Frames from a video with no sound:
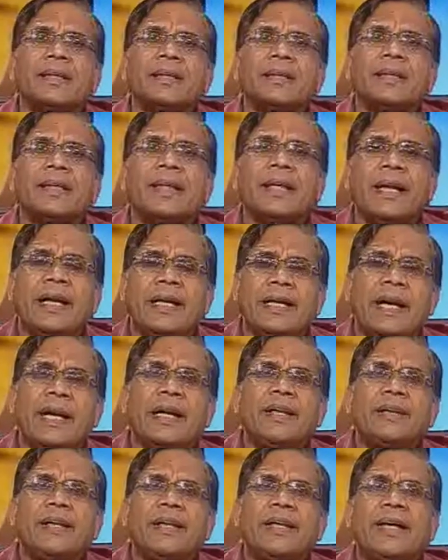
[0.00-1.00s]
the data
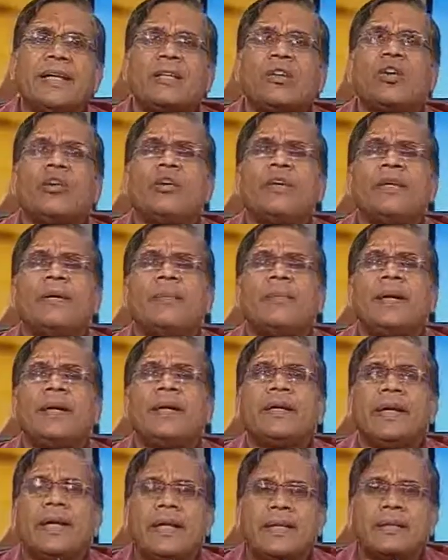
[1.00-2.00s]
entry has already
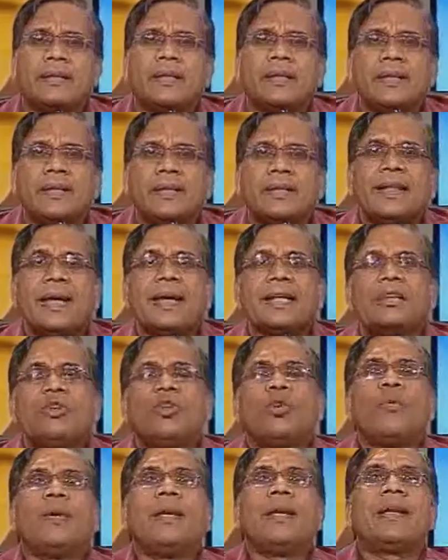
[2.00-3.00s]
been done, then
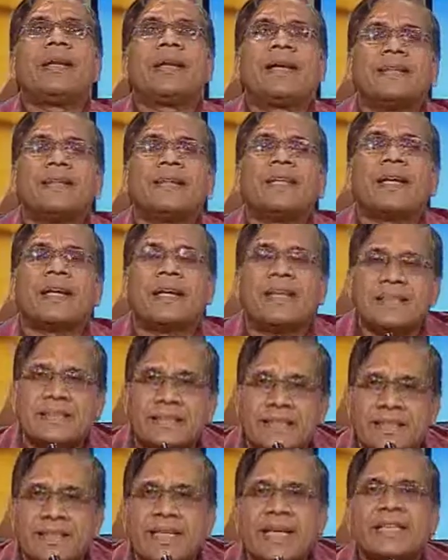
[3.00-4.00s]
you will run the
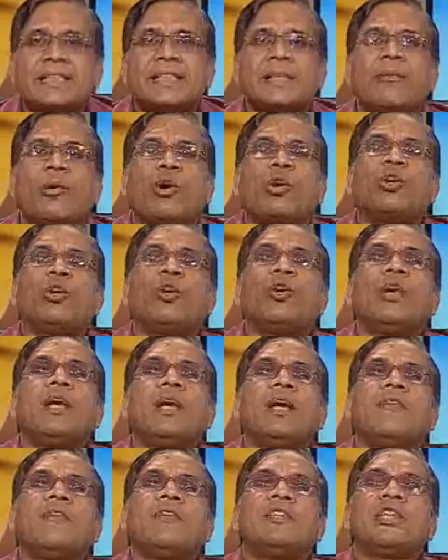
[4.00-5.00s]
consistency module
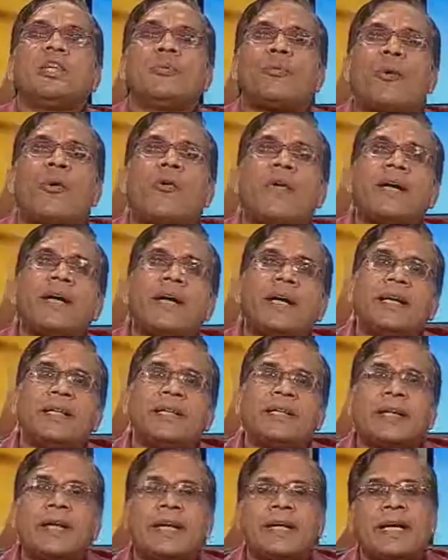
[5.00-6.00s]
which is provided in
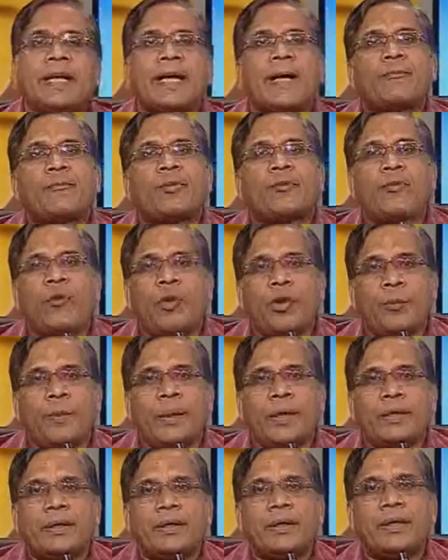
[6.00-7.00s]
the data capture format.